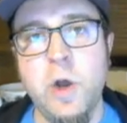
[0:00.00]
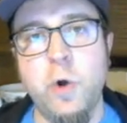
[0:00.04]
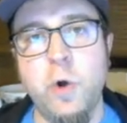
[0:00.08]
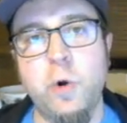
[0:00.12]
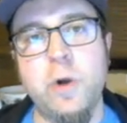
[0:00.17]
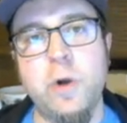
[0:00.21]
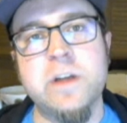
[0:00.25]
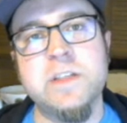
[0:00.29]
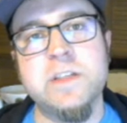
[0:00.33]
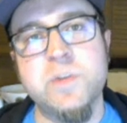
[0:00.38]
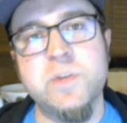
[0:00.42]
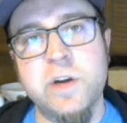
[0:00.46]
or
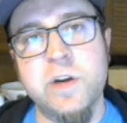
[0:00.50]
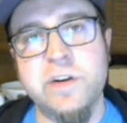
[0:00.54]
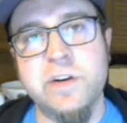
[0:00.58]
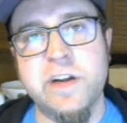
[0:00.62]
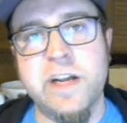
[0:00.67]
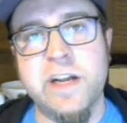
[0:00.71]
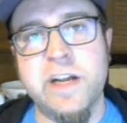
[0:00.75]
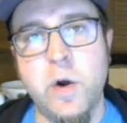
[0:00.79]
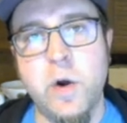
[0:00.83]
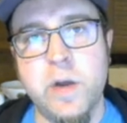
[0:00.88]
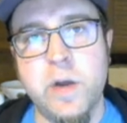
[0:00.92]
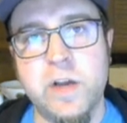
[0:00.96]
on Twitter
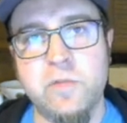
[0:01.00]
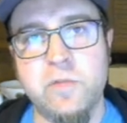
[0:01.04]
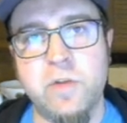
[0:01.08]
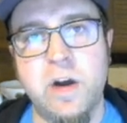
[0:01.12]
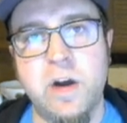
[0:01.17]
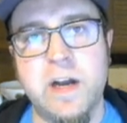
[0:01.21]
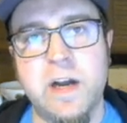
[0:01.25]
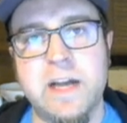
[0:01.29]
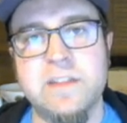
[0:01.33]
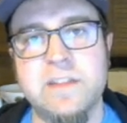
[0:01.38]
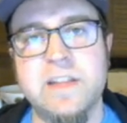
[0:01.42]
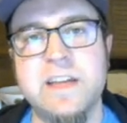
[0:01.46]
at Coding It
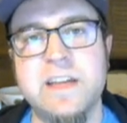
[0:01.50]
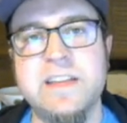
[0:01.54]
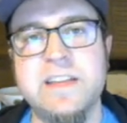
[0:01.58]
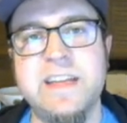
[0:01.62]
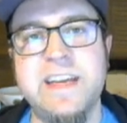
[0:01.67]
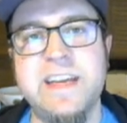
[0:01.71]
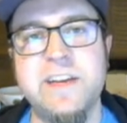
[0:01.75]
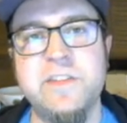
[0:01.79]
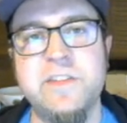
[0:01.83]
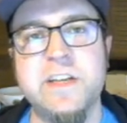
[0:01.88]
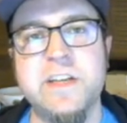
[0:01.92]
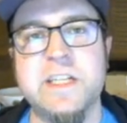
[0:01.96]
Wrong. I'd love to
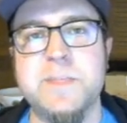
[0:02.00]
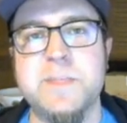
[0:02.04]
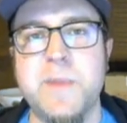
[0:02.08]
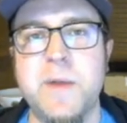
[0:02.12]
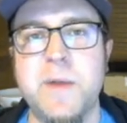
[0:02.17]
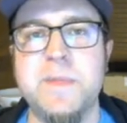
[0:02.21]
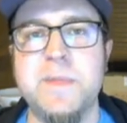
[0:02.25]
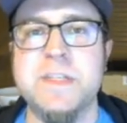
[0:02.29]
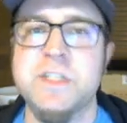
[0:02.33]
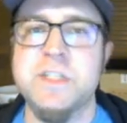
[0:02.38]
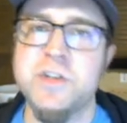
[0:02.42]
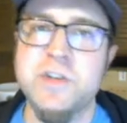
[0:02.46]
hear the
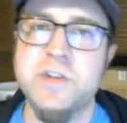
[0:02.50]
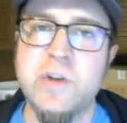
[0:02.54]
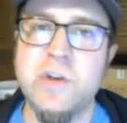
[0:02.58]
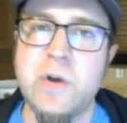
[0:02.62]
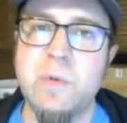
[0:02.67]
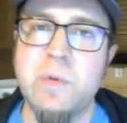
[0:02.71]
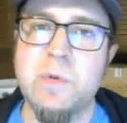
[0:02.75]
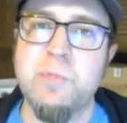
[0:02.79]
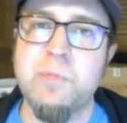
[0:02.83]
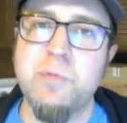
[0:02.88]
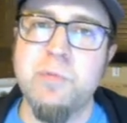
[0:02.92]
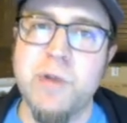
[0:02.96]
experiments you're
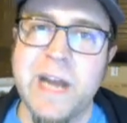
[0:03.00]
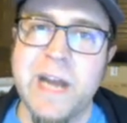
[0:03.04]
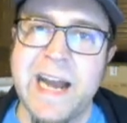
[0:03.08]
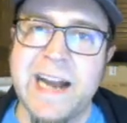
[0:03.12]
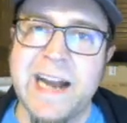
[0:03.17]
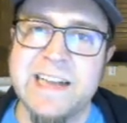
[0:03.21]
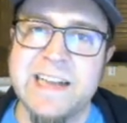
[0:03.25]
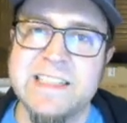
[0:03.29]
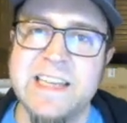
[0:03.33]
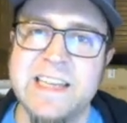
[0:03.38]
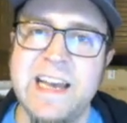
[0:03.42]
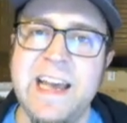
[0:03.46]
doing with
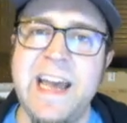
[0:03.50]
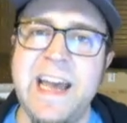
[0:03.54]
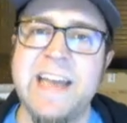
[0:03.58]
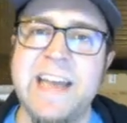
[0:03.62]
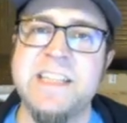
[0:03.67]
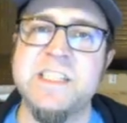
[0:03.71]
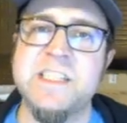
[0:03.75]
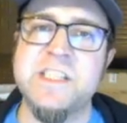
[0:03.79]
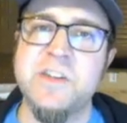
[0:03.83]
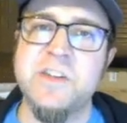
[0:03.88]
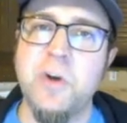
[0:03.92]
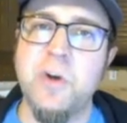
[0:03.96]
Preact
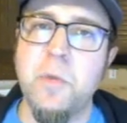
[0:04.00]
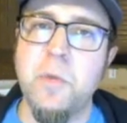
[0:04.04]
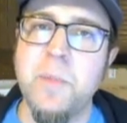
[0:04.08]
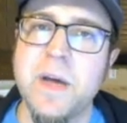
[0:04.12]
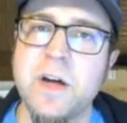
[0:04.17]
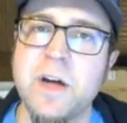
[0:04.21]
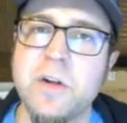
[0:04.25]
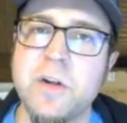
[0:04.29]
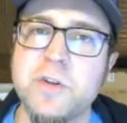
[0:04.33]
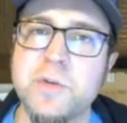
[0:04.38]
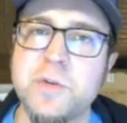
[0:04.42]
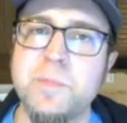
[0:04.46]
and zero
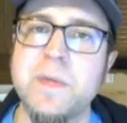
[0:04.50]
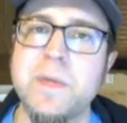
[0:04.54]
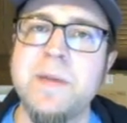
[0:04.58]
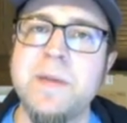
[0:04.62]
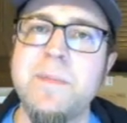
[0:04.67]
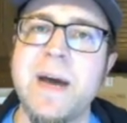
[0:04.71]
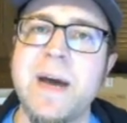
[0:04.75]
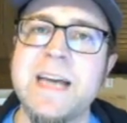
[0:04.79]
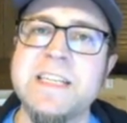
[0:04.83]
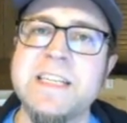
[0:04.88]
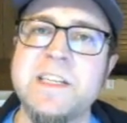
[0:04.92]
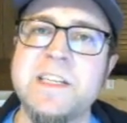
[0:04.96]
build or
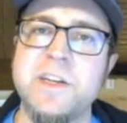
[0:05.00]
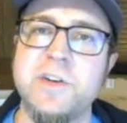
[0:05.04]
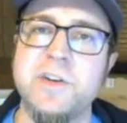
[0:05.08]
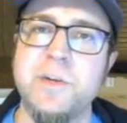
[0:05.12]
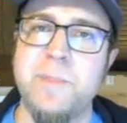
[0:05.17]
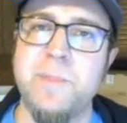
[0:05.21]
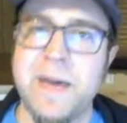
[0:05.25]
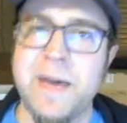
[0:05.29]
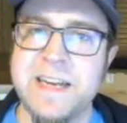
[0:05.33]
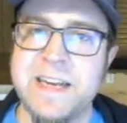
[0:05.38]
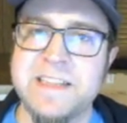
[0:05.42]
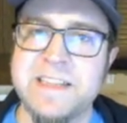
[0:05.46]
minimizing your
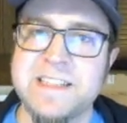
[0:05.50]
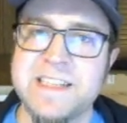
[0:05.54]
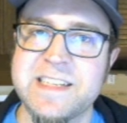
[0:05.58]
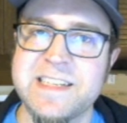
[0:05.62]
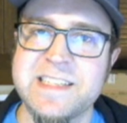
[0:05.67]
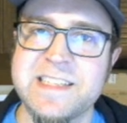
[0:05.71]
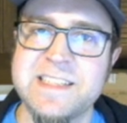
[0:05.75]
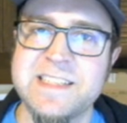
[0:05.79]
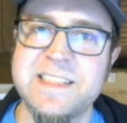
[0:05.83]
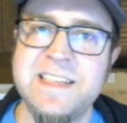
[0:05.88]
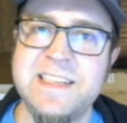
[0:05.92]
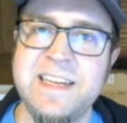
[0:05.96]

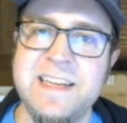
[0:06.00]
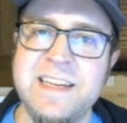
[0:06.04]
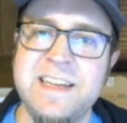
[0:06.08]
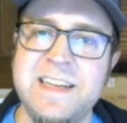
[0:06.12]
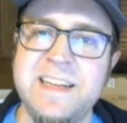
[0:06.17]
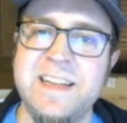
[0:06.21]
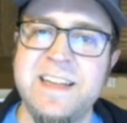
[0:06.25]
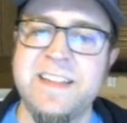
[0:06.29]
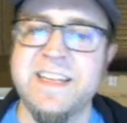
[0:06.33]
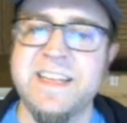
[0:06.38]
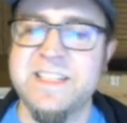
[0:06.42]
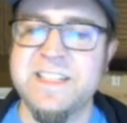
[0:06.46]
dependencies.
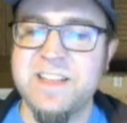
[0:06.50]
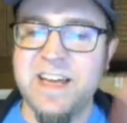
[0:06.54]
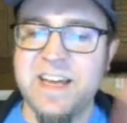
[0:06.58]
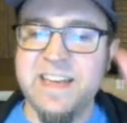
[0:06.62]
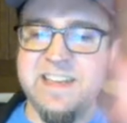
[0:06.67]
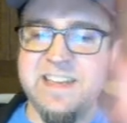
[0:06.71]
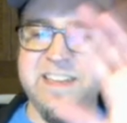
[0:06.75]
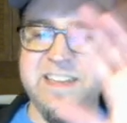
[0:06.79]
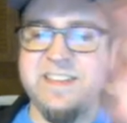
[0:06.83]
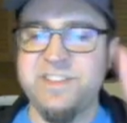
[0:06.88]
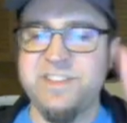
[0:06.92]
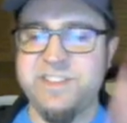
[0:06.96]
Thanks a
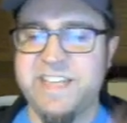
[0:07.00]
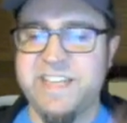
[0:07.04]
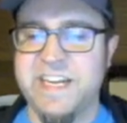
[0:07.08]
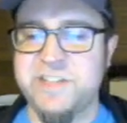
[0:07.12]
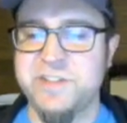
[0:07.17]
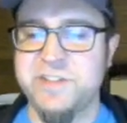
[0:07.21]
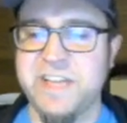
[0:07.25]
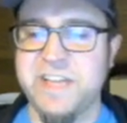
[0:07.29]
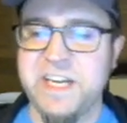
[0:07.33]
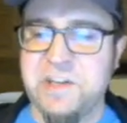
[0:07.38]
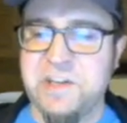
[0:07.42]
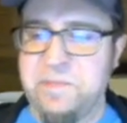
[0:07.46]
lot.
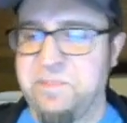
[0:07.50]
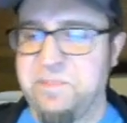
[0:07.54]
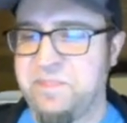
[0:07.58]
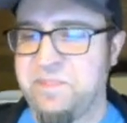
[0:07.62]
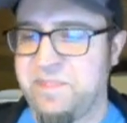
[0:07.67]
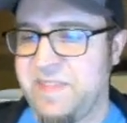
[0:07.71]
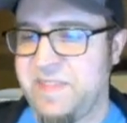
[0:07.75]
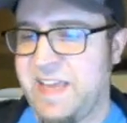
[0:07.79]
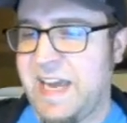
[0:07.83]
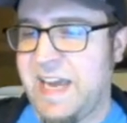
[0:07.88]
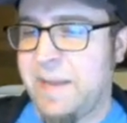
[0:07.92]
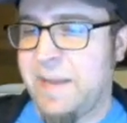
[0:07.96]
Catch you later.
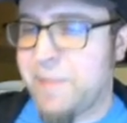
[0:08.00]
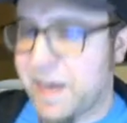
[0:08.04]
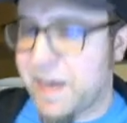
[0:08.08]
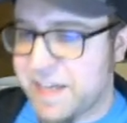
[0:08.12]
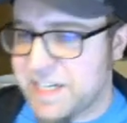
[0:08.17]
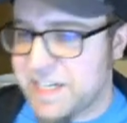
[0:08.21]
And I'm not